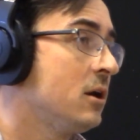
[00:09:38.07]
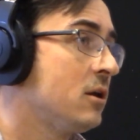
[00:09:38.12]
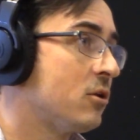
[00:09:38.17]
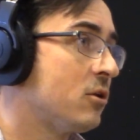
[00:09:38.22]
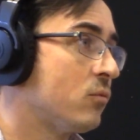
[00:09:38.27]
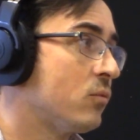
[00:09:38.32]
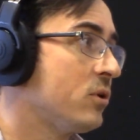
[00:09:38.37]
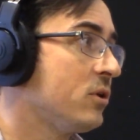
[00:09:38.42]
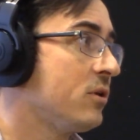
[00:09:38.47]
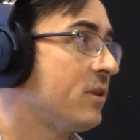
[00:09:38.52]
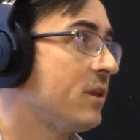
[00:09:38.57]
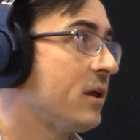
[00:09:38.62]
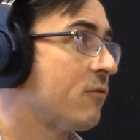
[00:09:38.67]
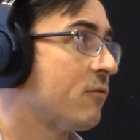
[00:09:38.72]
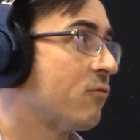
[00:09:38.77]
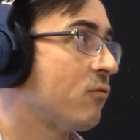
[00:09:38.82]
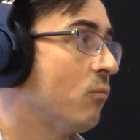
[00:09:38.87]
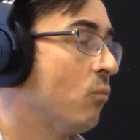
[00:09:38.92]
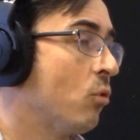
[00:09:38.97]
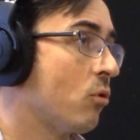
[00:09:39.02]
They're really there
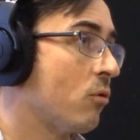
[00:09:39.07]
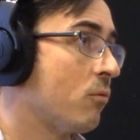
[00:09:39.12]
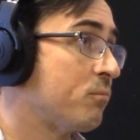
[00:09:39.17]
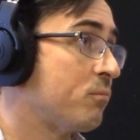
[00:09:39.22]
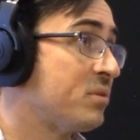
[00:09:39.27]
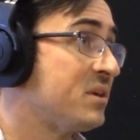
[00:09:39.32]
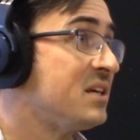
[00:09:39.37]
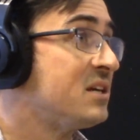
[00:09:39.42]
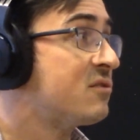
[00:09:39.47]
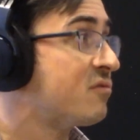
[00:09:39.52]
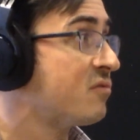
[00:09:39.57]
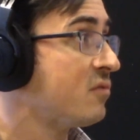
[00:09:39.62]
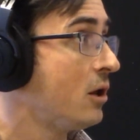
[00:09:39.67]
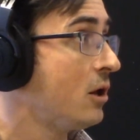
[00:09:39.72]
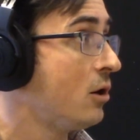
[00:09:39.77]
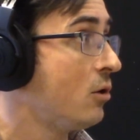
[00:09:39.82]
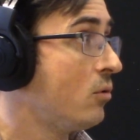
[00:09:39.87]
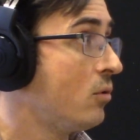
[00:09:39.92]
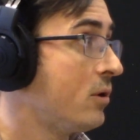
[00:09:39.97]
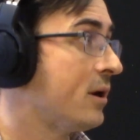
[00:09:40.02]
for more peak
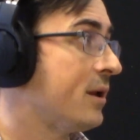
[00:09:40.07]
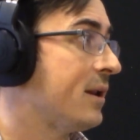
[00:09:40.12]
flow,